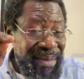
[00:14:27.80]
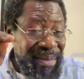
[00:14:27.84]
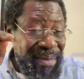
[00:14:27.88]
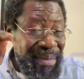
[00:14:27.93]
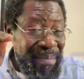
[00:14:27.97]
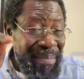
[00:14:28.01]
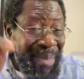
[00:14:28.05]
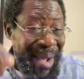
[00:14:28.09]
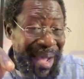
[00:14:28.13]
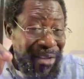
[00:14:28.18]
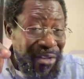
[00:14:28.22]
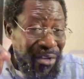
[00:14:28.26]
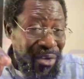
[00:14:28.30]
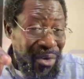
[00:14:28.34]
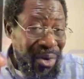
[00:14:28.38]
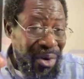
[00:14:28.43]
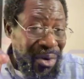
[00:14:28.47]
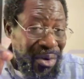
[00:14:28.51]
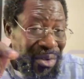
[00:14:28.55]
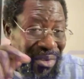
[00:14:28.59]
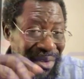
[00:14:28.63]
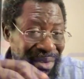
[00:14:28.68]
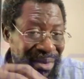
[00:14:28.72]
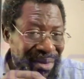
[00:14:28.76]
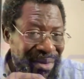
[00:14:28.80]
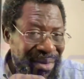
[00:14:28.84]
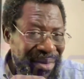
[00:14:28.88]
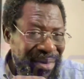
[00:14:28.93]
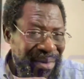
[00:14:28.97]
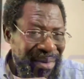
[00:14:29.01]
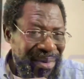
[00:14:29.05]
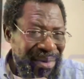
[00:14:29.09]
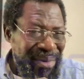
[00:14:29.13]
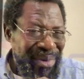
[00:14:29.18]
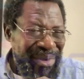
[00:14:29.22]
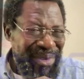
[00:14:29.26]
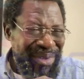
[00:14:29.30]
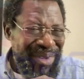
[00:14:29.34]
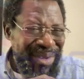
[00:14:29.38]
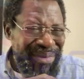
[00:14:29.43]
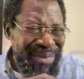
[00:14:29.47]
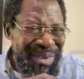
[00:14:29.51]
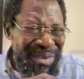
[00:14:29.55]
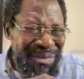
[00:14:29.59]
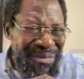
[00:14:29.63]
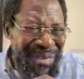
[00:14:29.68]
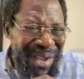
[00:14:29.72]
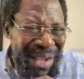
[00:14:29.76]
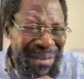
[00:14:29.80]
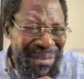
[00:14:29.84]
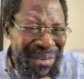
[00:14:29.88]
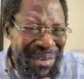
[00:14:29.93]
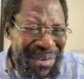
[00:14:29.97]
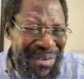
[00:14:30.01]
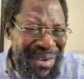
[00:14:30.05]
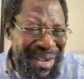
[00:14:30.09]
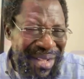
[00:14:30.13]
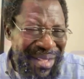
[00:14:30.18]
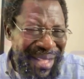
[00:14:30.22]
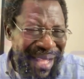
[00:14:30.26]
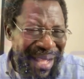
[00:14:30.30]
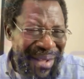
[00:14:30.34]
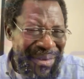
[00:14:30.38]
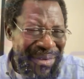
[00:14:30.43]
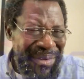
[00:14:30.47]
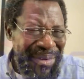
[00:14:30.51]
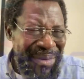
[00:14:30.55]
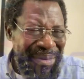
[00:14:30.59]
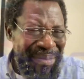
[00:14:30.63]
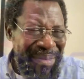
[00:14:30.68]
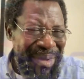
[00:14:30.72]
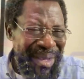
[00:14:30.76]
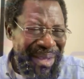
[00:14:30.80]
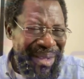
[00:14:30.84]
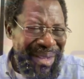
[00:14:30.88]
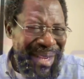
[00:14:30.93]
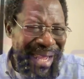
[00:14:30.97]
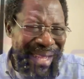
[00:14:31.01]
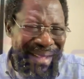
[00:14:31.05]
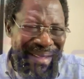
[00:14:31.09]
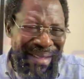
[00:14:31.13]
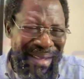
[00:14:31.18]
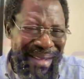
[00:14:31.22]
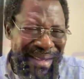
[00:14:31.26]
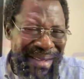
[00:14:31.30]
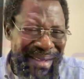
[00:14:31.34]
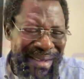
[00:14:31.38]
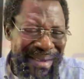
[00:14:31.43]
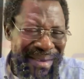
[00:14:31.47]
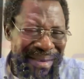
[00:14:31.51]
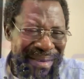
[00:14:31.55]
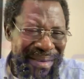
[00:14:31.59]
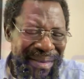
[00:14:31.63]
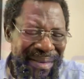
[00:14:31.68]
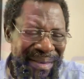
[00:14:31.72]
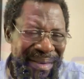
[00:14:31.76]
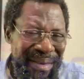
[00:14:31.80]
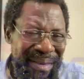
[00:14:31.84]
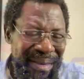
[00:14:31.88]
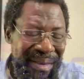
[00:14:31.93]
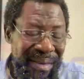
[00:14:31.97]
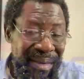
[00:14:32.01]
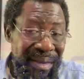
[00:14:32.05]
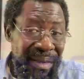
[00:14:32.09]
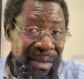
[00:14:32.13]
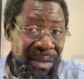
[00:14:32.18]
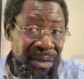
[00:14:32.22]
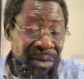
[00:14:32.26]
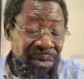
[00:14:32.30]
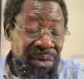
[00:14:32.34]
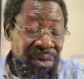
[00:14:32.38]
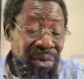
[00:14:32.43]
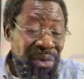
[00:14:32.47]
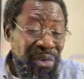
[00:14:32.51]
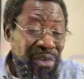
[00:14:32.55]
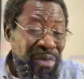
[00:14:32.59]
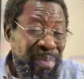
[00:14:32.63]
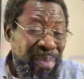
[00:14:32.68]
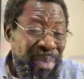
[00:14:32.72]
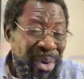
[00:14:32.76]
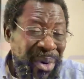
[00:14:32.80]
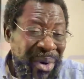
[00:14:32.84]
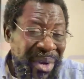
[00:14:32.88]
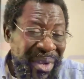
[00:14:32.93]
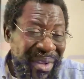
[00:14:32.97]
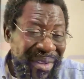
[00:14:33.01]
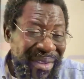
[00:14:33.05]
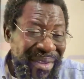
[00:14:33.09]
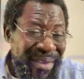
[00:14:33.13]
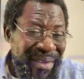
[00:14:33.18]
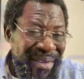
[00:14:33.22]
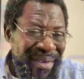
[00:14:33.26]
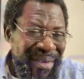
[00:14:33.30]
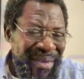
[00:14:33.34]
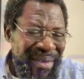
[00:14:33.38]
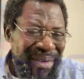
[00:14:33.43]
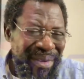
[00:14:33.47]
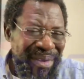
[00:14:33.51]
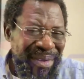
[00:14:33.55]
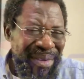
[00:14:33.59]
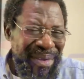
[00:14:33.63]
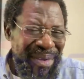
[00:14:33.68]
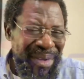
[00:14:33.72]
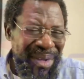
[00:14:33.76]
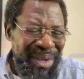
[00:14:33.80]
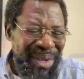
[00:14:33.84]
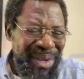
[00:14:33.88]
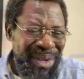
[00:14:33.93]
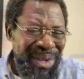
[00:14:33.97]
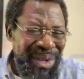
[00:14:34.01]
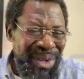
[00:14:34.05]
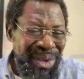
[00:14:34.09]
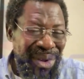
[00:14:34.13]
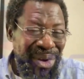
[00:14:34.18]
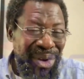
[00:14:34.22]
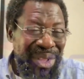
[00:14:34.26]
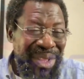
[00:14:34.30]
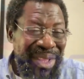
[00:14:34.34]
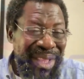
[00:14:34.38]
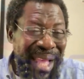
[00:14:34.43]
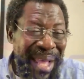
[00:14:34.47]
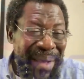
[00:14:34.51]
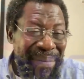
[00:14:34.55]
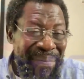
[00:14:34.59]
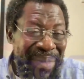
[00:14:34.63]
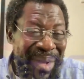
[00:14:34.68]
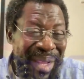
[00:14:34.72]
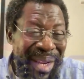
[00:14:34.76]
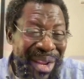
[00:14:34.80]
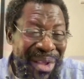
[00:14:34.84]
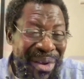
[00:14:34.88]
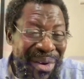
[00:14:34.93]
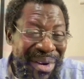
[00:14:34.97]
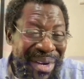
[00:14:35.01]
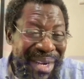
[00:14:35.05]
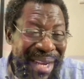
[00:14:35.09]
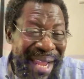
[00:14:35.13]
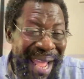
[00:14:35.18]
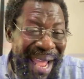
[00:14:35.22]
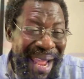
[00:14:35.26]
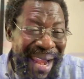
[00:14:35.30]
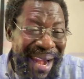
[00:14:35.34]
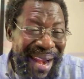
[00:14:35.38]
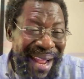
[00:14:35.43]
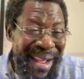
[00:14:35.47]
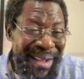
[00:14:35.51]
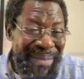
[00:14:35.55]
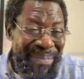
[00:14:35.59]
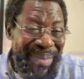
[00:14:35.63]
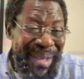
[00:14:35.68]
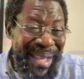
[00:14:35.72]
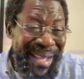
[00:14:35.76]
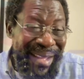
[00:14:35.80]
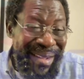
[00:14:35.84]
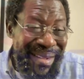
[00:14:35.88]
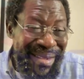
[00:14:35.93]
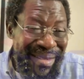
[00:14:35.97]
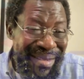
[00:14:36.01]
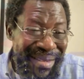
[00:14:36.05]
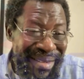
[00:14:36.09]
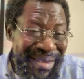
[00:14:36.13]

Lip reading: Mascot was given 500,000 bail, I think. Those boys got 10 million naira bail.